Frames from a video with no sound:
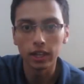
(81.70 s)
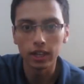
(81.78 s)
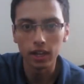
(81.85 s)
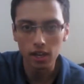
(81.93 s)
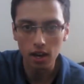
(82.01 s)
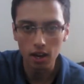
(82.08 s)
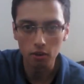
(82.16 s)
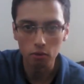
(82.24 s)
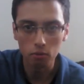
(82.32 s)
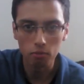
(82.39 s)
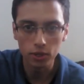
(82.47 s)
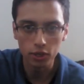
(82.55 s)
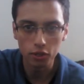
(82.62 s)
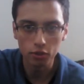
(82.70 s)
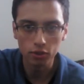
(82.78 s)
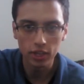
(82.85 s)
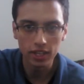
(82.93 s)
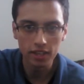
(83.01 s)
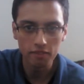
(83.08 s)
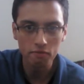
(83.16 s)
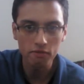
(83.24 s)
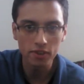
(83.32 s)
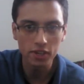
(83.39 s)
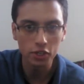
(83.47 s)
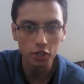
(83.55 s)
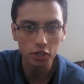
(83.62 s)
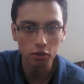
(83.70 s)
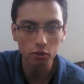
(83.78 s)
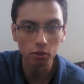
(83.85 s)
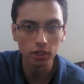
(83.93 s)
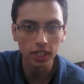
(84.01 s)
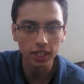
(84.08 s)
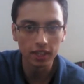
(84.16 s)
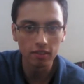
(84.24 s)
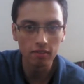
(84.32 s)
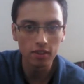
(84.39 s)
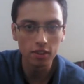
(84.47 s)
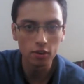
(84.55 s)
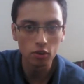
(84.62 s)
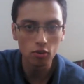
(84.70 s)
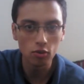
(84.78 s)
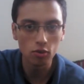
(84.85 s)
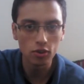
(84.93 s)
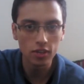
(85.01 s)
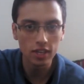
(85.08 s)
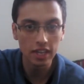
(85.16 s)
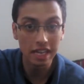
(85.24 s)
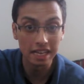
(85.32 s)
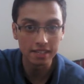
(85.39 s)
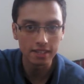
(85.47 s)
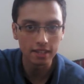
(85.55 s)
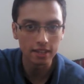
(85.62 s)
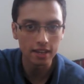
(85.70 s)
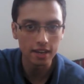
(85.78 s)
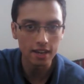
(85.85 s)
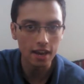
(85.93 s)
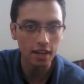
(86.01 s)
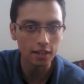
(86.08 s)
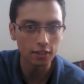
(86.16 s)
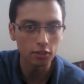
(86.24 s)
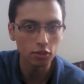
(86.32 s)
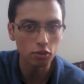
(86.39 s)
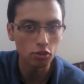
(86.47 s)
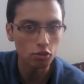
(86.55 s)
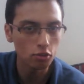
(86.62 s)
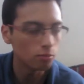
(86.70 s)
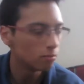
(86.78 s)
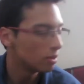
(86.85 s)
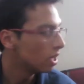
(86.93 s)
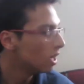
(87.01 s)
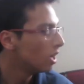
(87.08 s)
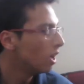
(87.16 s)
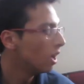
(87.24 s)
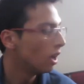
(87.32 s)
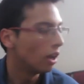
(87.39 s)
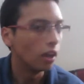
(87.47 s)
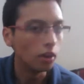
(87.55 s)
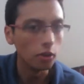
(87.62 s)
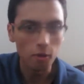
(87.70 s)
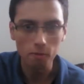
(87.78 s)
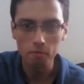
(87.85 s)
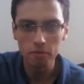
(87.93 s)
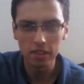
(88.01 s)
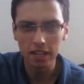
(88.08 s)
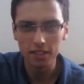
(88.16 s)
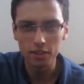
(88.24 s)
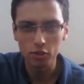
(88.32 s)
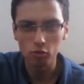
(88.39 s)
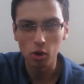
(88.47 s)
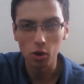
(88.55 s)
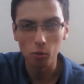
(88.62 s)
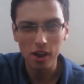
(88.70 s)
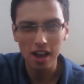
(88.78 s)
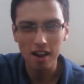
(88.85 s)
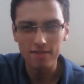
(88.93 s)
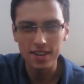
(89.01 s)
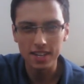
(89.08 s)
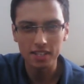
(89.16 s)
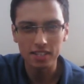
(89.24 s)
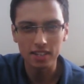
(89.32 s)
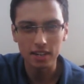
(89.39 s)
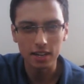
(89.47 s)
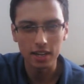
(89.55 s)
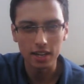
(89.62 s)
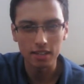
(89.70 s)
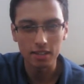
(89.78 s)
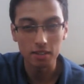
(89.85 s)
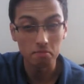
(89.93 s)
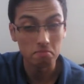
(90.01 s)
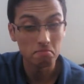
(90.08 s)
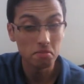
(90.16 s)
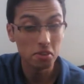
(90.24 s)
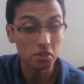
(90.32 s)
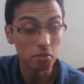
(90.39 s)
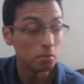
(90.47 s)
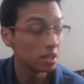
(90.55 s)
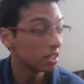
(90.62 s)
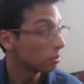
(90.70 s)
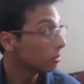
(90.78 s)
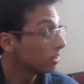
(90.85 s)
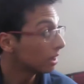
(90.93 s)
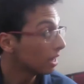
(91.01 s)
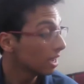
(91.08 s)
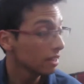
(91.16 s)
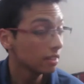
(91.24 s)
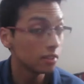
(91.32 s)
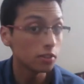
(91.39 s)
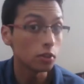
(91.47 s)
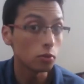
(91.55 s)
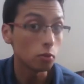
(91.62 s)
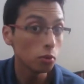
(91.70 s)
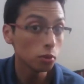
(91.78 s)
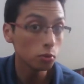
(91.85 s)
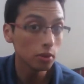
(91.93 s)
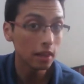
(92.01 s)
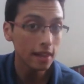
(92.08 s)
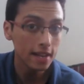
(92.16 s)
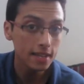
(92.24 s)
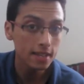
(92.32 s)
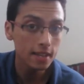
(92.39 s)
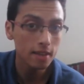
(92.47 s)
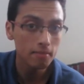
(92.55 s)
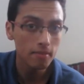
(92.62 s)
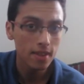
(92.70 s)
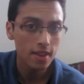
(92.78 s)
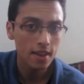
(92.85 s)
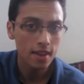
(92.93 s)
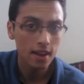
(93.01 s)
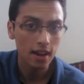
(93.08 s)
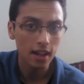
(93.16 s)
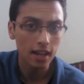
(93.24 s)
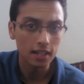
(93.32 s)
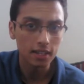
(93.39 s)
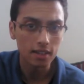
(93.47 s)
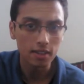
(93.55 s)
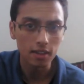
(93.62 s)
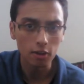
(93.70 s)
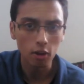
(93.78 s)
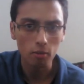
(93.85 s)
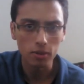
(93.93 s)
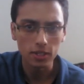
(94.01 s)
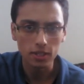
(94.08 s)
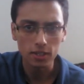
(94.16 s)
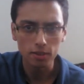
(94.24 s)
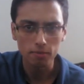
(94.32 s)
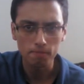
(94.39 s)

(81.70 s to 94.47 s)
right now because I didn't finish recording the video yesterday night, so, you know, that is why we have extra light. Is it better with light? Is it worse with light? Write it in the comments.